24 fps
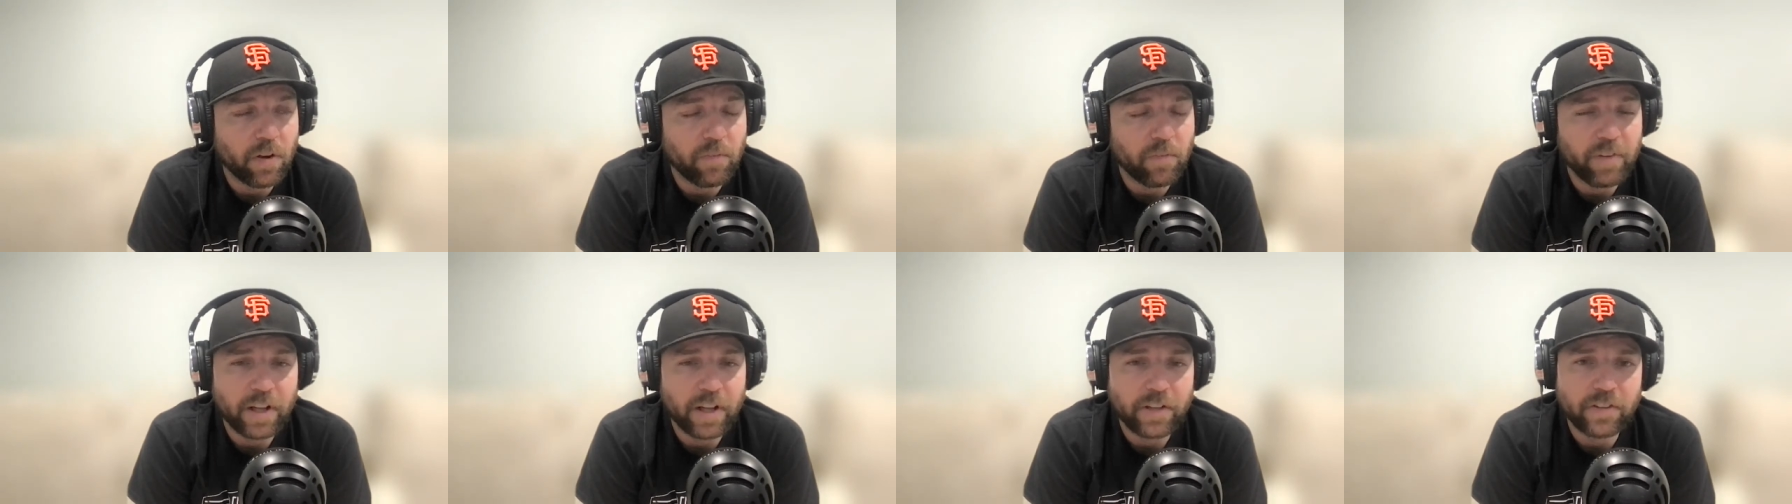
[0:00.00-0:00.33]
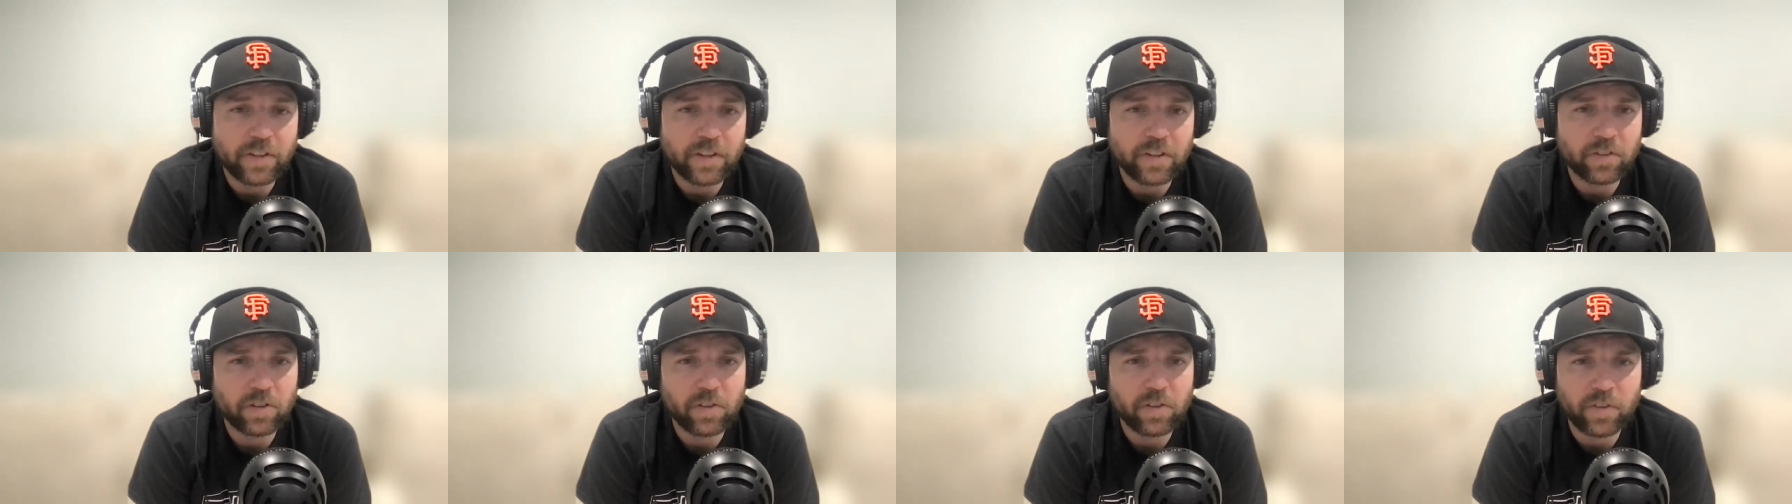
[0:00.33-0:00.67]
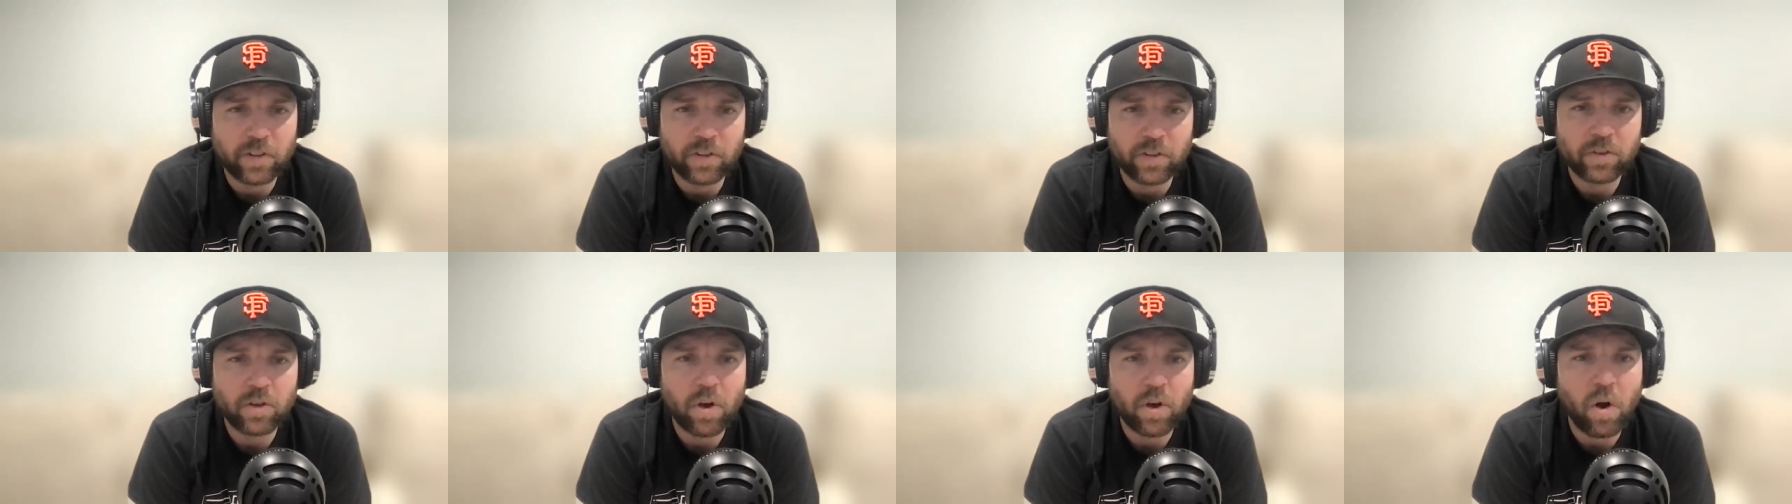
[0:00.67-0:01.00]
about his
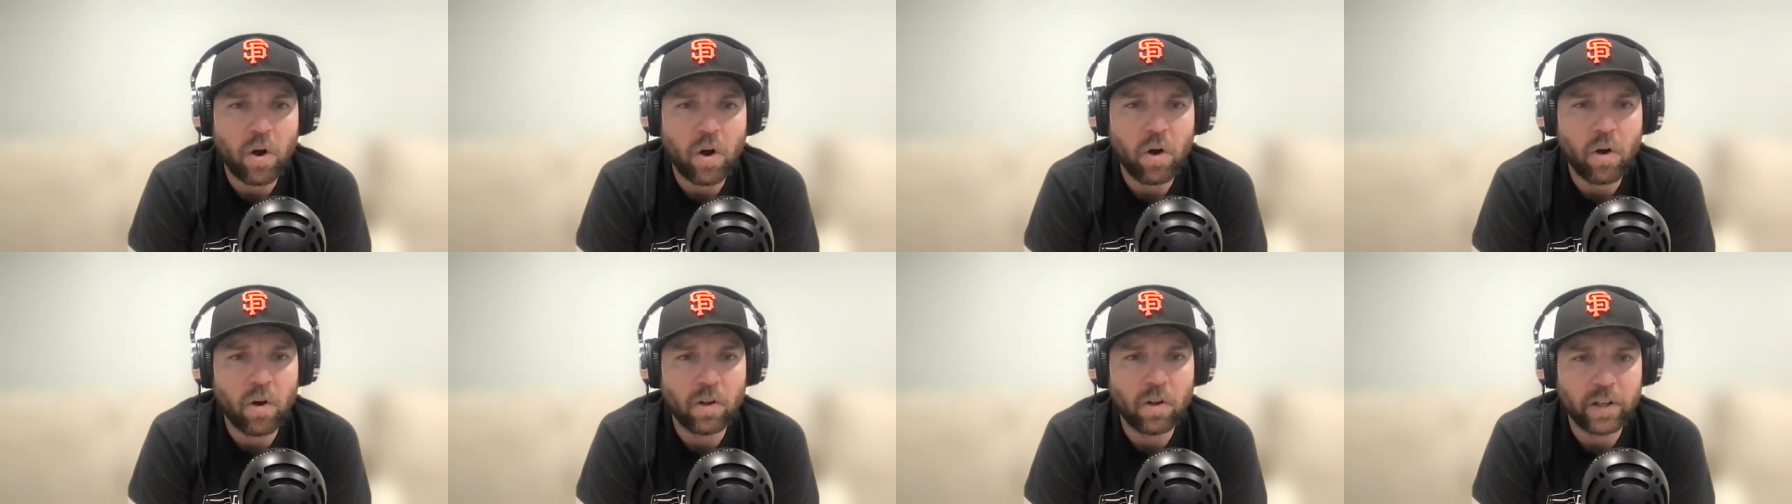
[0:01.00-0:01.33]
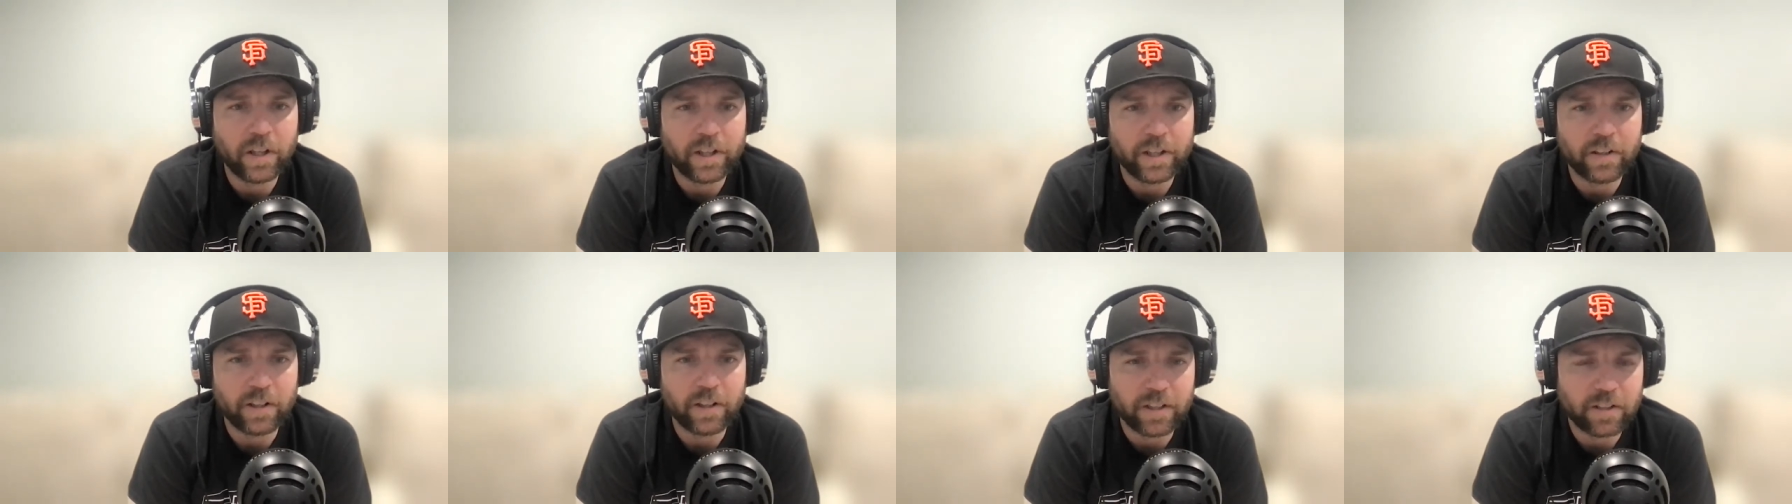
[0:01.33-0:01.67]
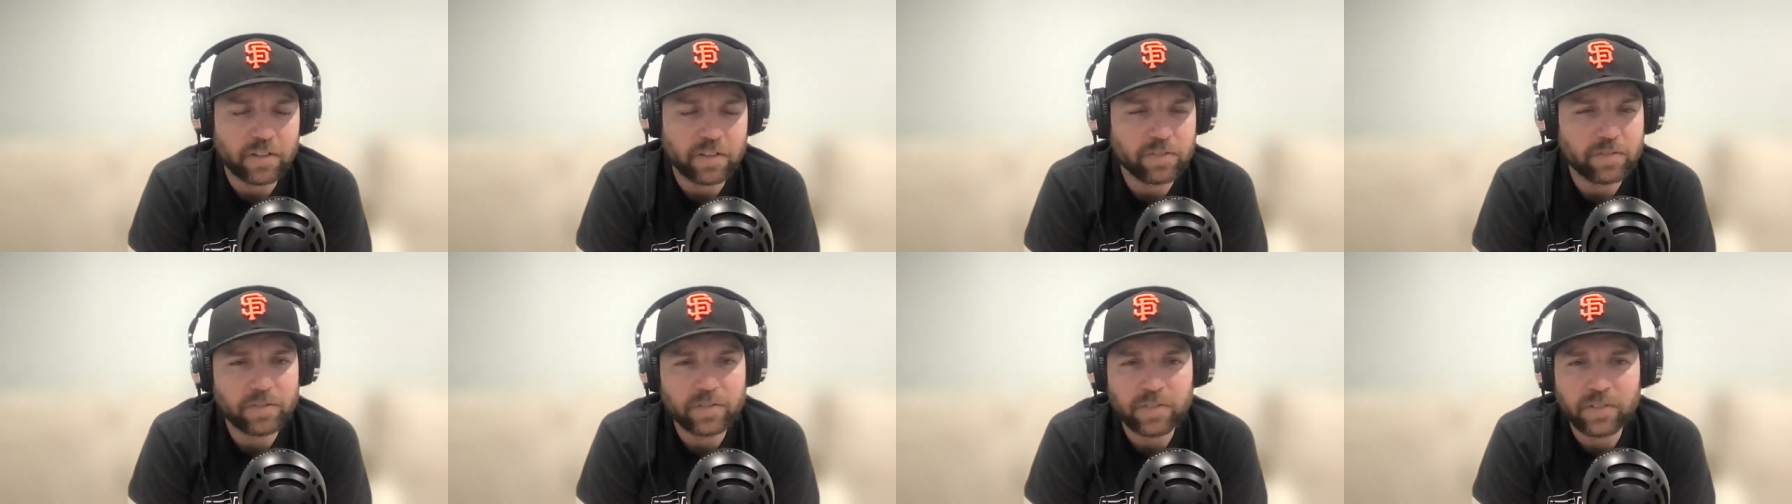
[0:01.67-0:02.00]
this calling, like,
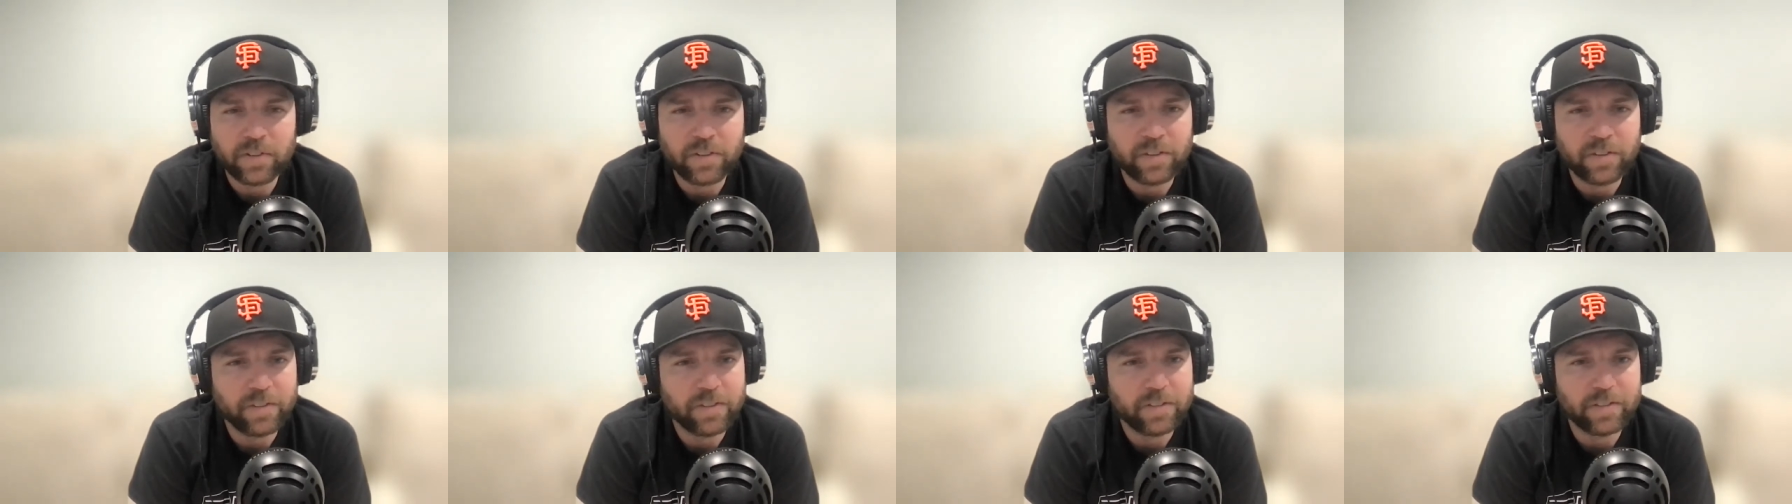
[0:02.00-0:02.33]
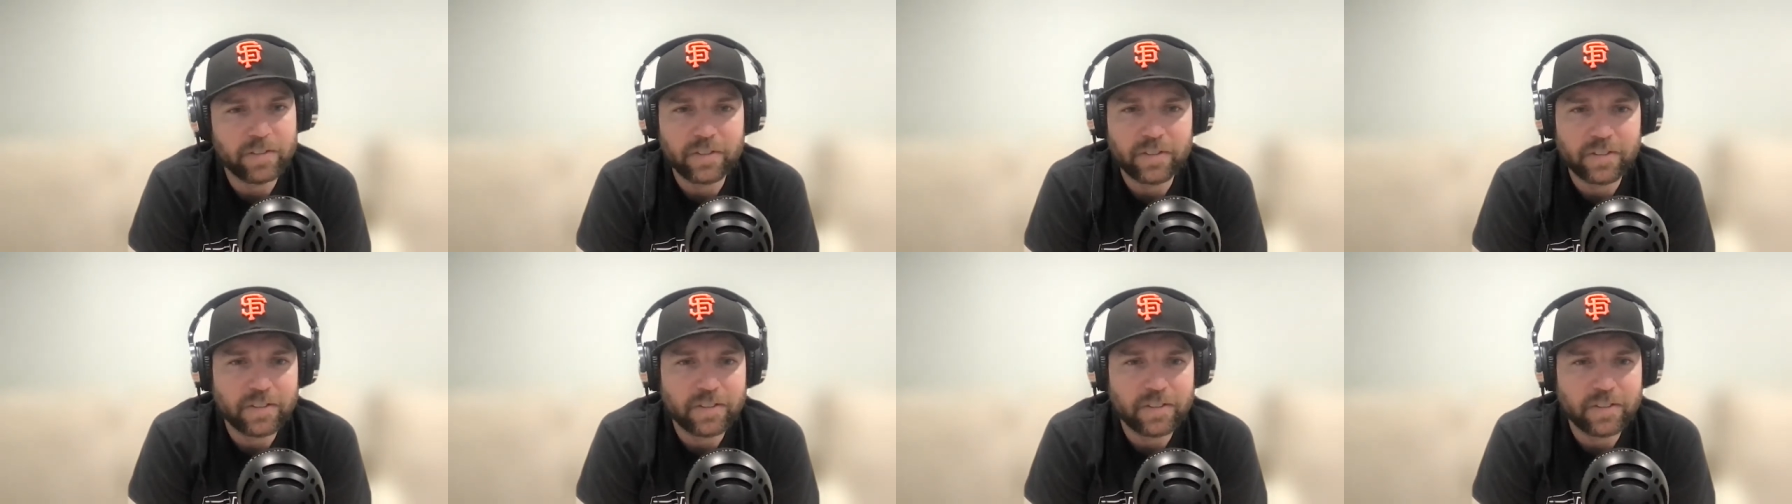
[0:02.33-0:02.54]
dude,